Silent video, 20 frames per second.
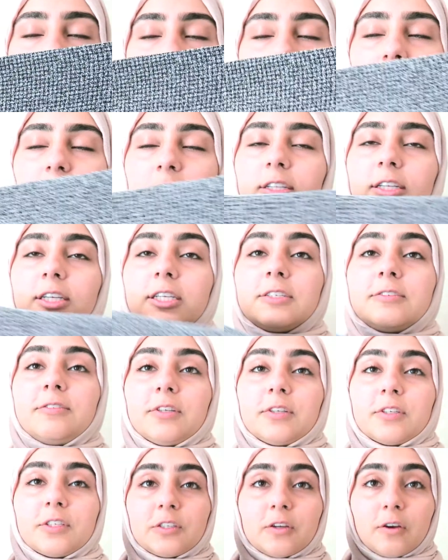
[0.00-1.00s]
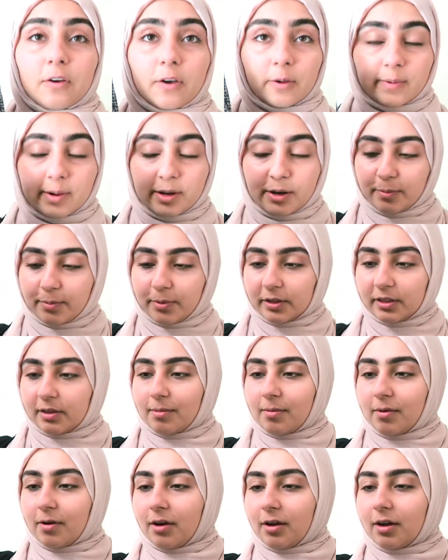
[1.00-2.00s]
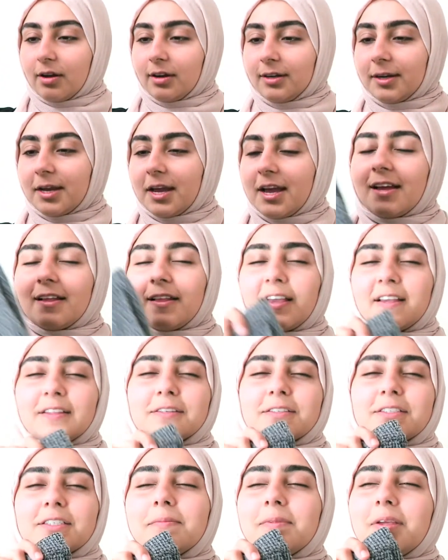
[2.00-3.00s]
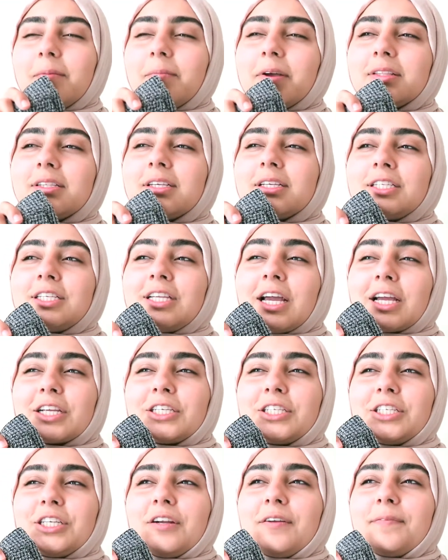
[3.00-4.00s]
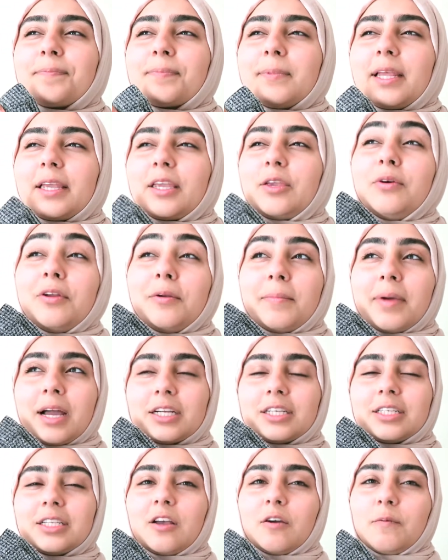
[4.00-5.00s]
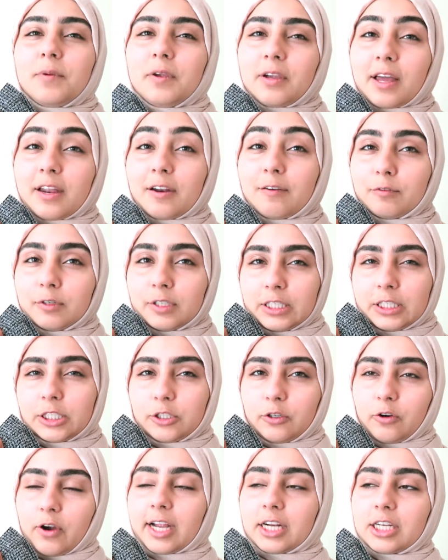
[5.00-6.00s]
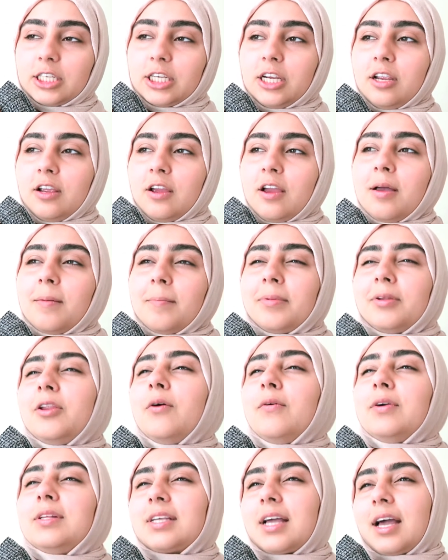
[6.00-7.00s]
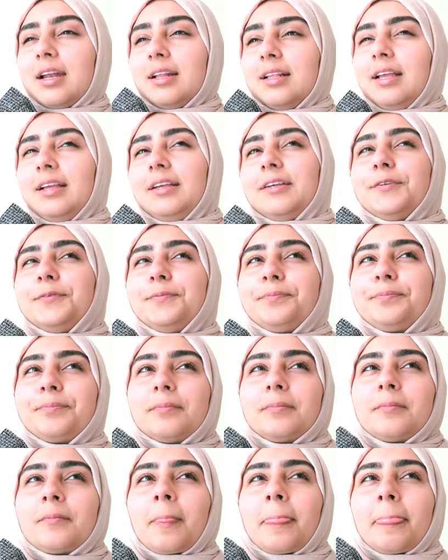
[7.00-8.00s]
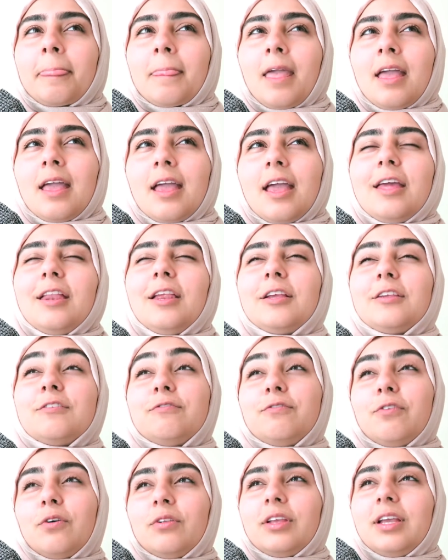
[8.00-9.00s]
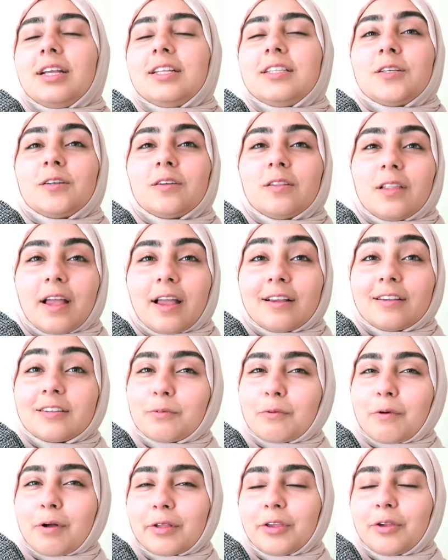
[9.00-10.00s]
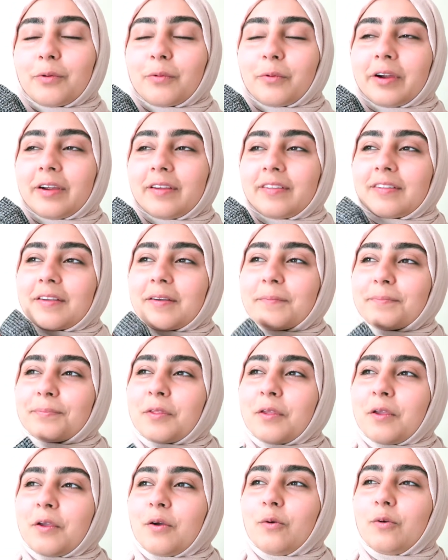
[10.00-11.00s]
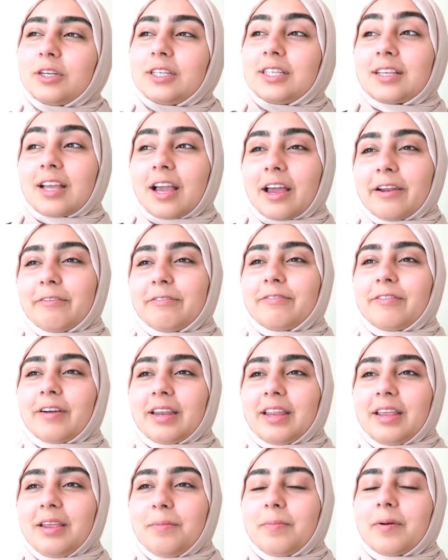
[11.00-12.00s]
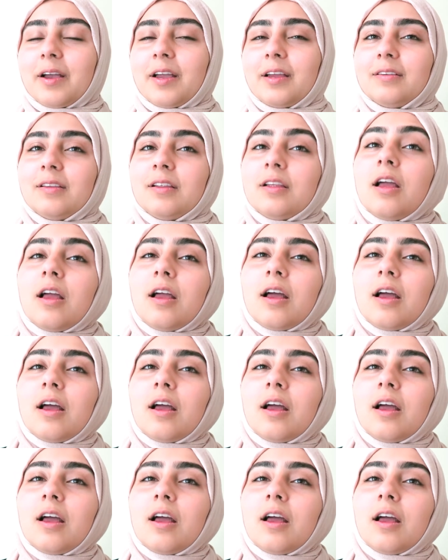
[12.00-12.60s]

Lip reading: Oh, these feel so good when you put them on. Like there's something about this texture, like you would imagine that it would be kind of really scratchy, but no, it's kind of like it exfoliates your legs while you're wearing them, which is kind of funny but